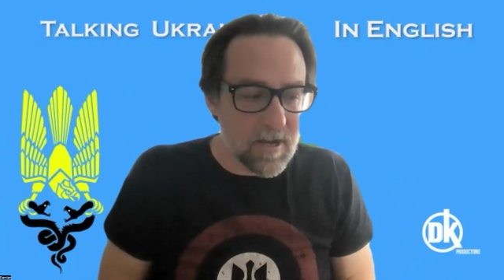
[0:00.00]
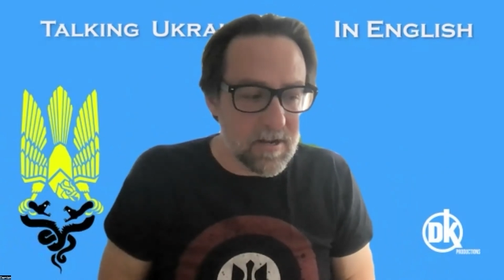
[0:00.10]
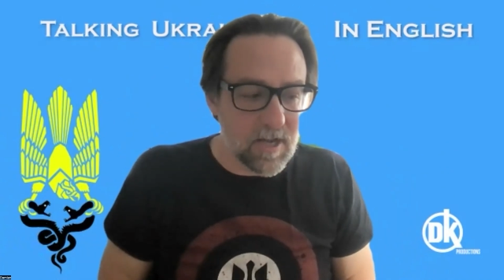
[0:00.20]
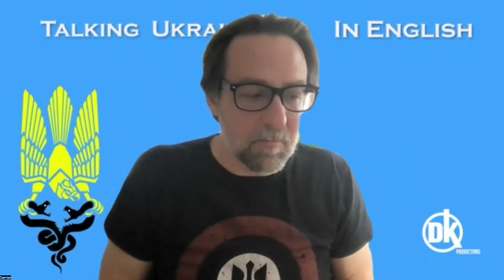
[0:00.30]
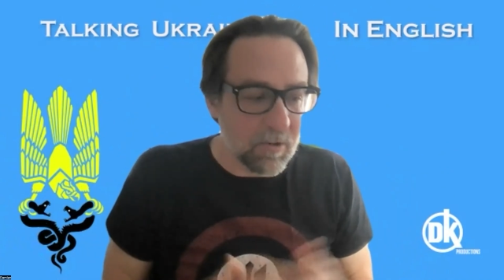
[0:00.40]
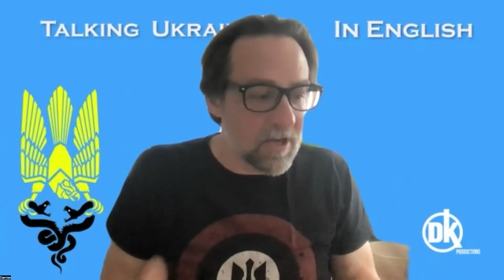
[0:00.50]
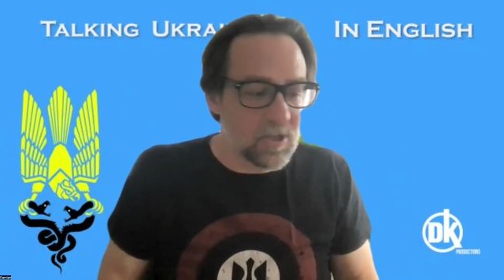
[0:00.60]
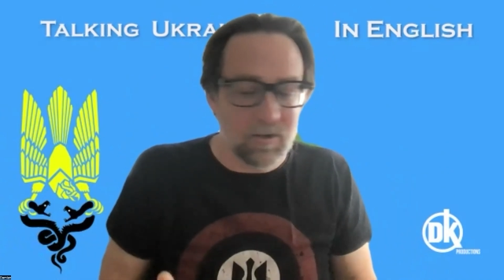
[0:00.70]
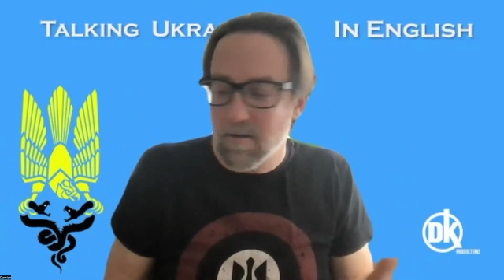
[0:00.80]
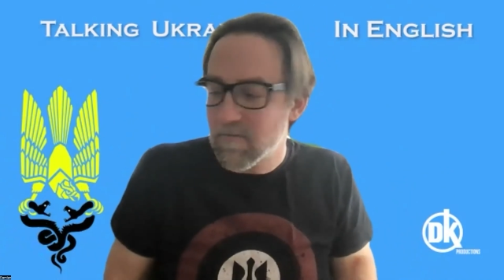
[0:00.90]
and take
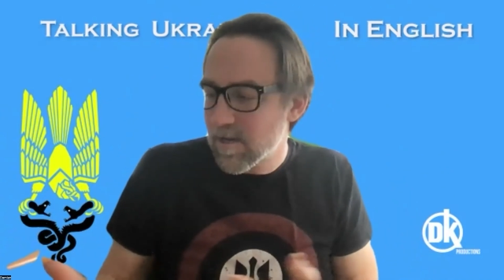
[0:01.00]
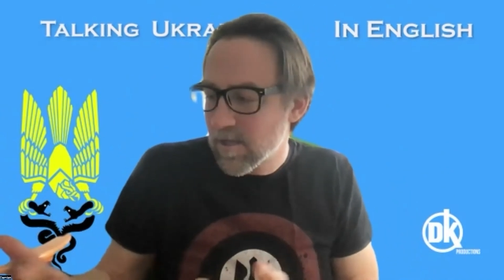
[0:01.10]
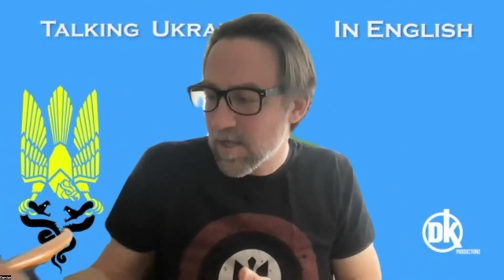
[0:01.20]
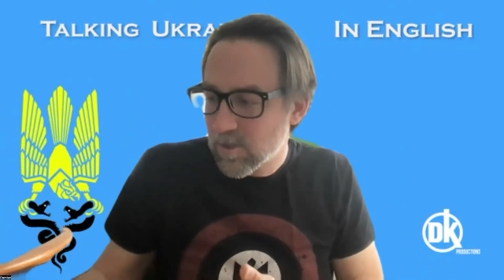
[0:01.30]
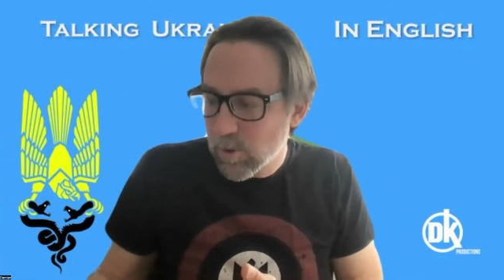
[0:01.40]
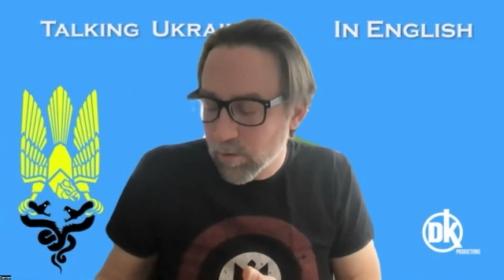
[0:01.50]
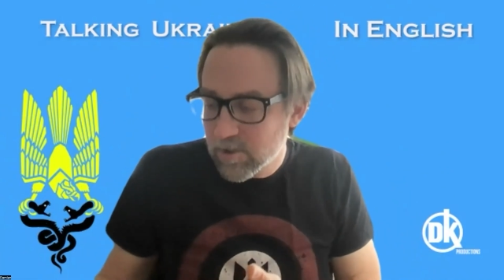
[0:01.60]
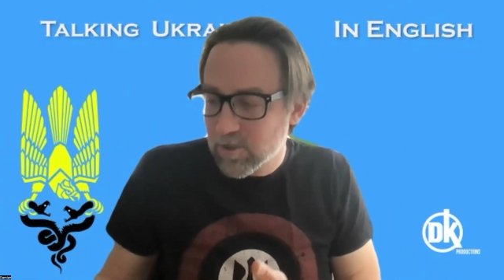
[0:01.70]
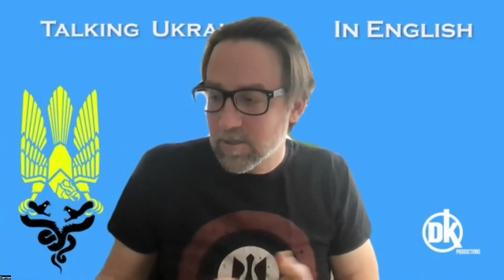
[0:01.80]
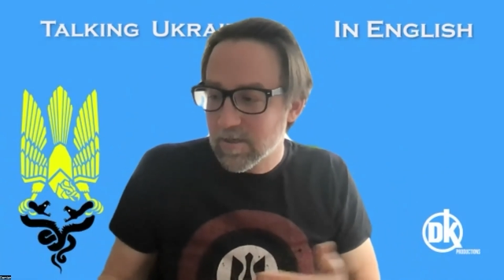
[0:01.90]
pleasure of it and
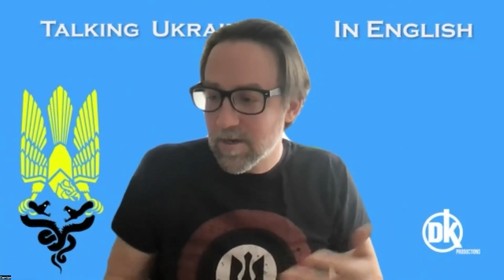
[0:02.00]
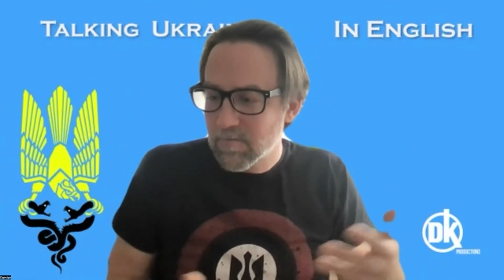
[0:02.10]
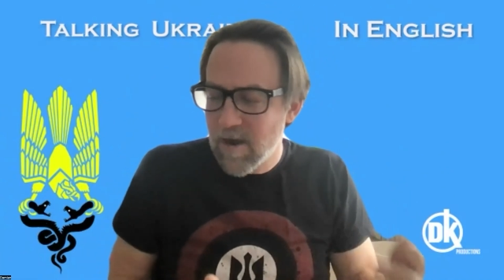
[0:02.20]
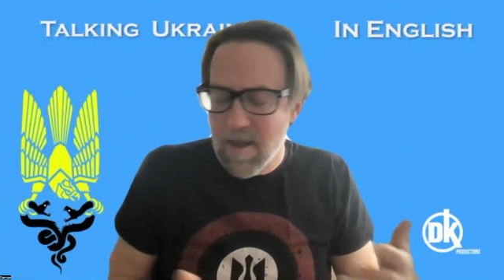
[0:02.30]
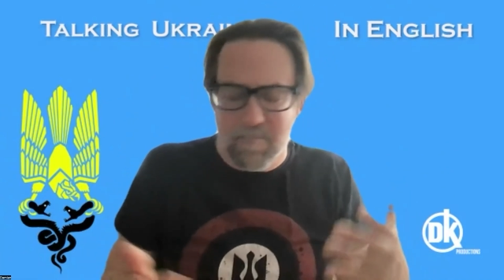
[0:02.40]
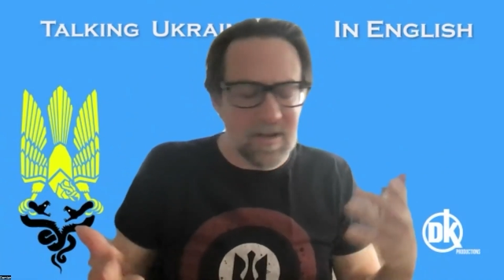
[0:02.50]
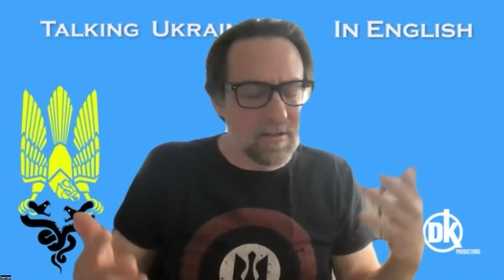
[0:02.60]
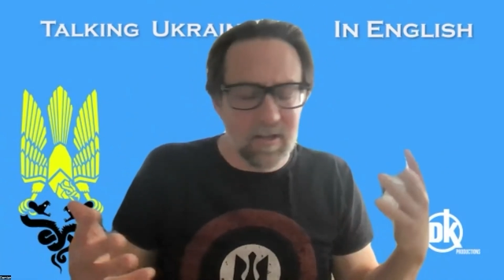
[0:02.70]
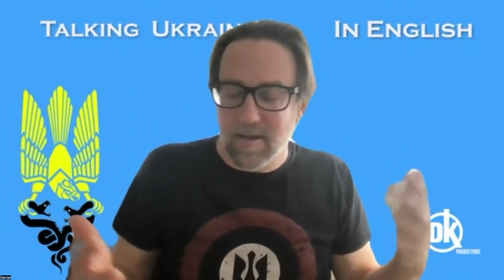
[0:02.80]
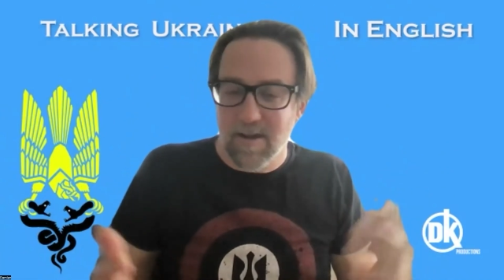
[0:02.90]
torture and rape
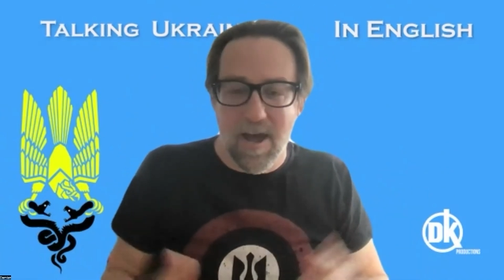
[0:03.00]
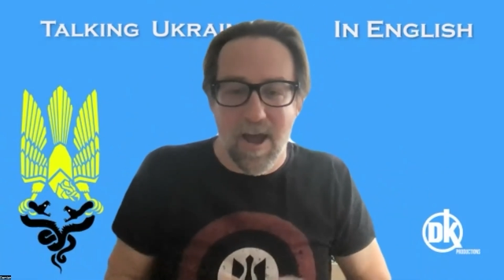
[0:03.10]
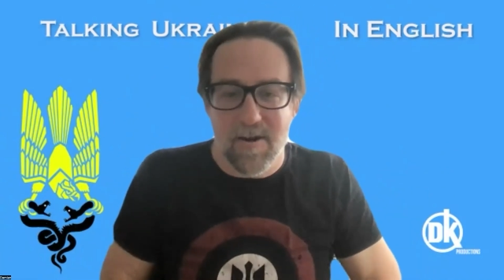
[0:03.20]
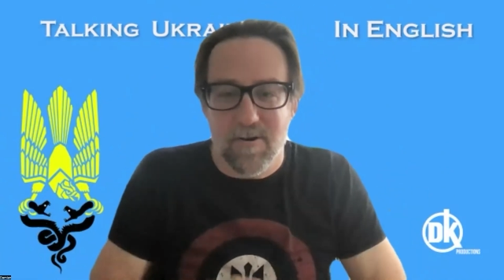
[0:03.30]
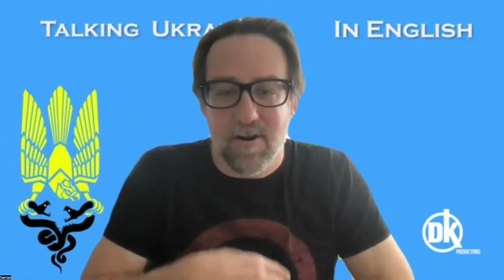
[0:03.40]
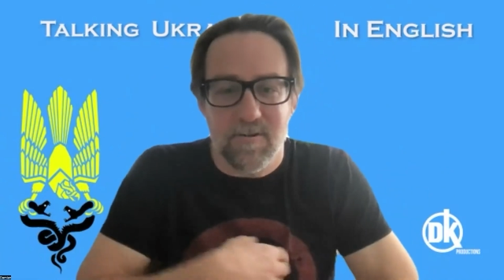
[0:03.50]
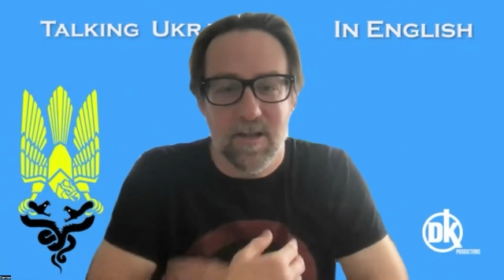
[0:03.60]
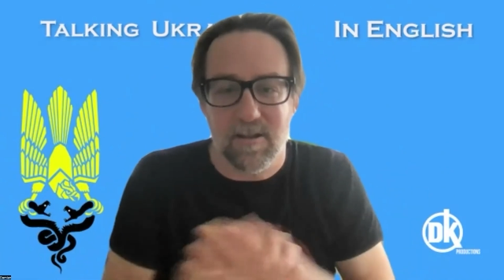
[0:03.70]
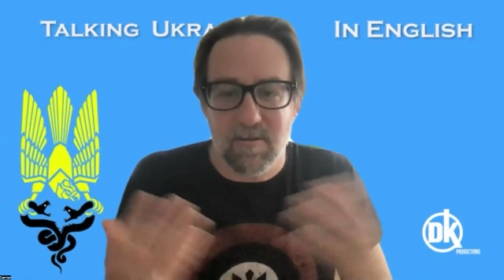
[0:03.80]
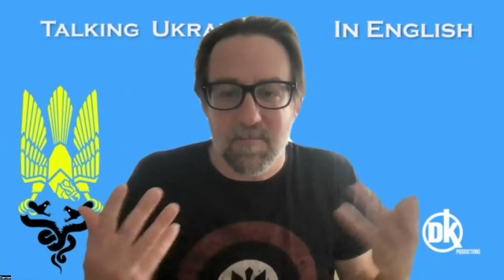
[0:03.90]
and like I don't know,
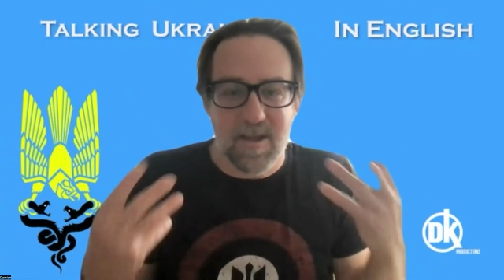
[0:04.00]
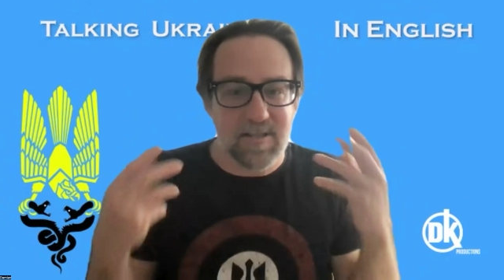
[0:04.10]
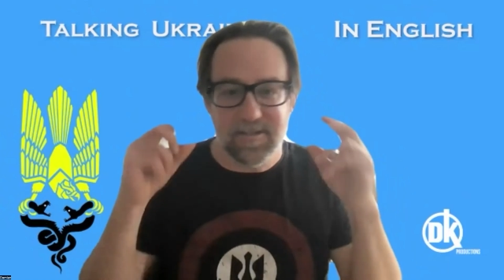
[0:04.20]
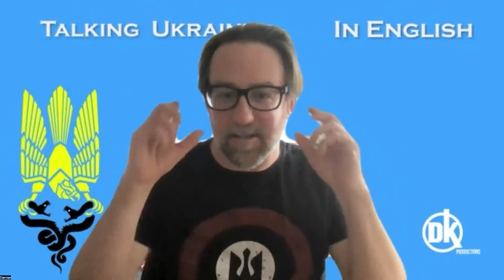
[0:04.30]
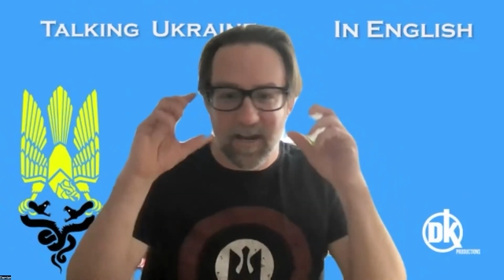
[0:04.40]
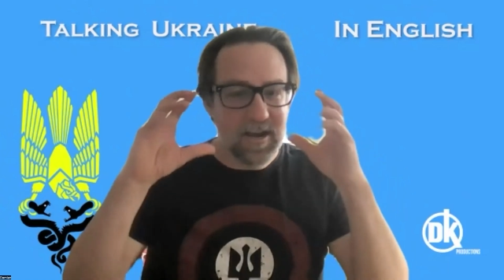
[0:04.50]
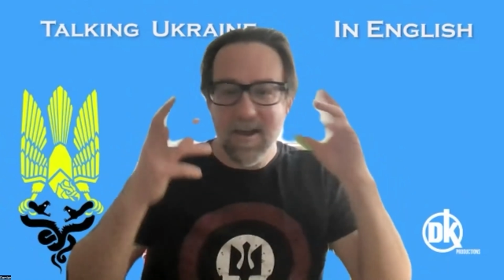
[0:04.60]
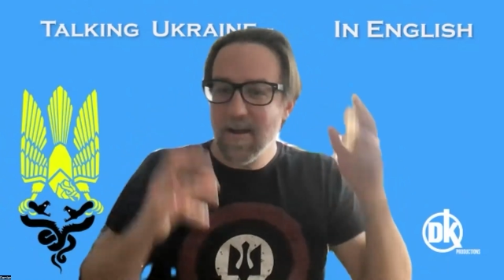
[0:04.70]
like to me it's just like